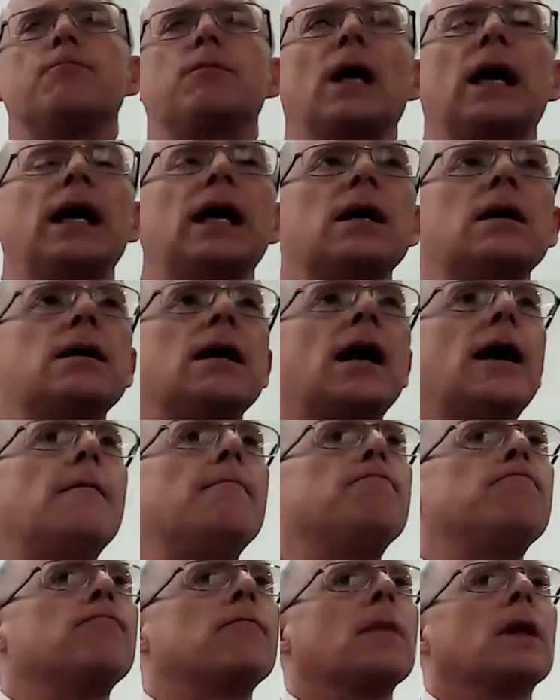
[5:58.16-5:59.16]
and
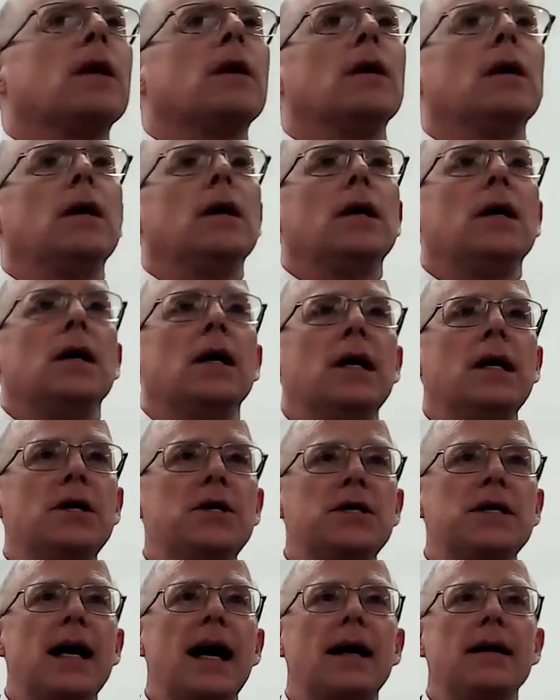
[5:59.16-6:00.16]
um, he
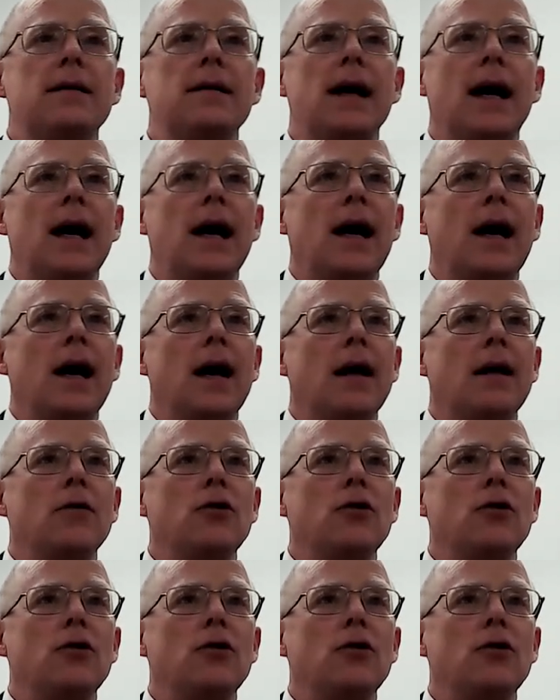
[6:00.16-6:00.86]
said, uh,